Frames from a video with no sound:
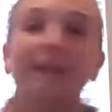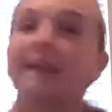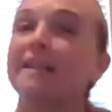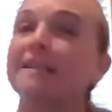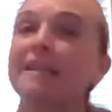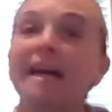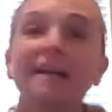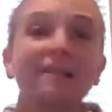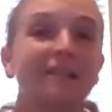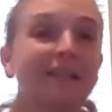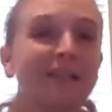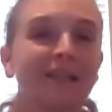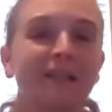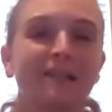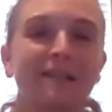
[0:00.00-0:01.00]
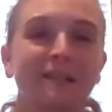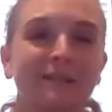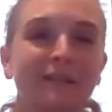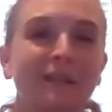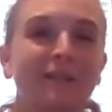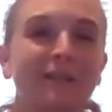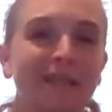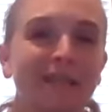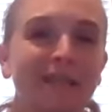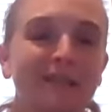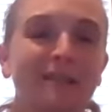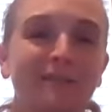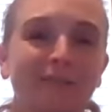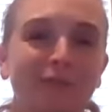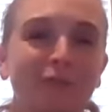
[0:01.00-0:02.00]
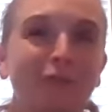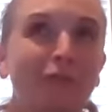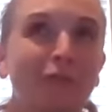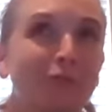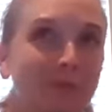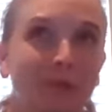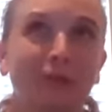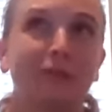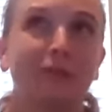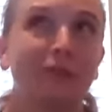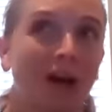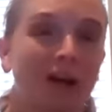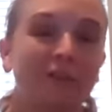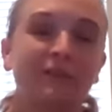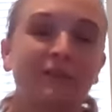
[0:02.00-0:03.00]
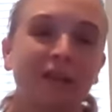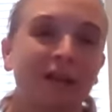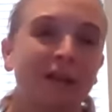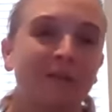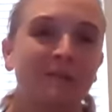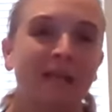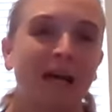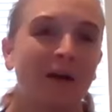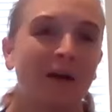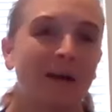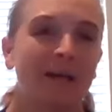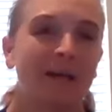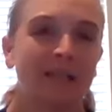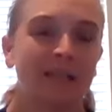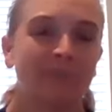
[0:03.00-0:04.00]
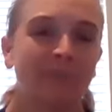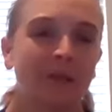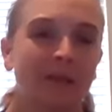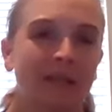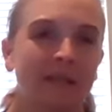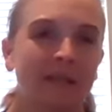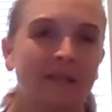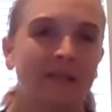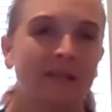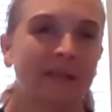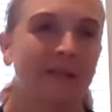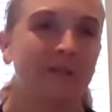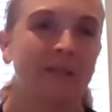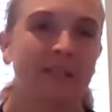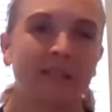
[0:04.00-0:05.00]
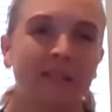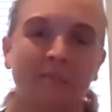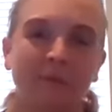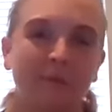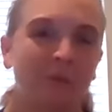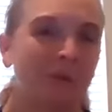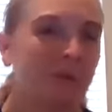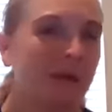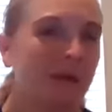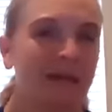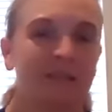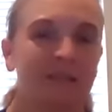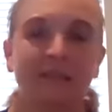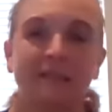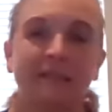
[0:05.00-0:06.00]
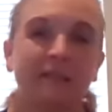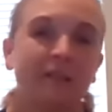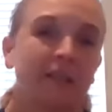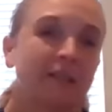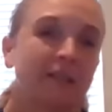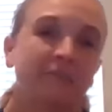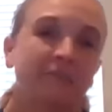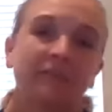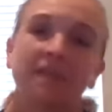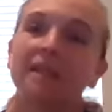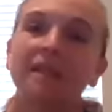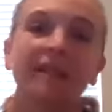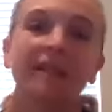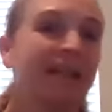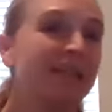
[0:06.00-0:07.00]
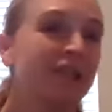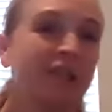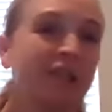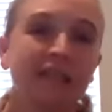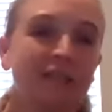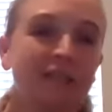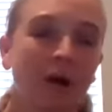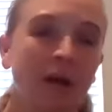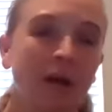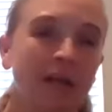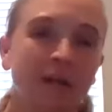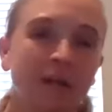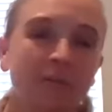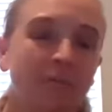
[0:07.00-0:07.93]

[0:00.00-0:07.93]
Yeah, exactly. And that's a lot of times how I explain Nicholas, because people will ask, it's like, look, that's just his body.